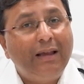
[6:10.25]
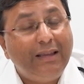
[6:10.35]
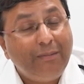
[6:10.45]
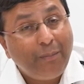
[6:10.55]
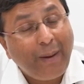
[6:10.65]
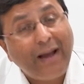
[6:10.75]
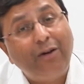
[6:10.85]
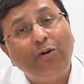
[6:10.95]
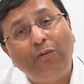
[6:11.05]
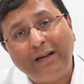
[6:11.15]
the
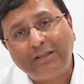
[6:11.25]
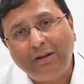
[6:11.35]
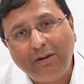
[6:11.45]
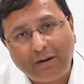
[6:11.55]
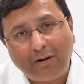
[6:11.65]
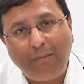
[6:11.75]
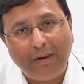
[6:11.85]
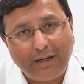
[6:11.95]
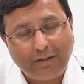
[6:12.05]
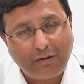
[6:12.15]
macrovascular
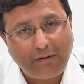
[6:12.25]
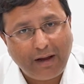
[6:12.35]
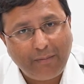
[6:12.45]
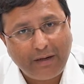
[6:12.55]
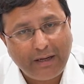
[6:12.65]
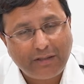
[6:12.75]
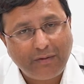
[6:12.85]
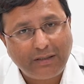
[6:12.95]
complications of diabetes,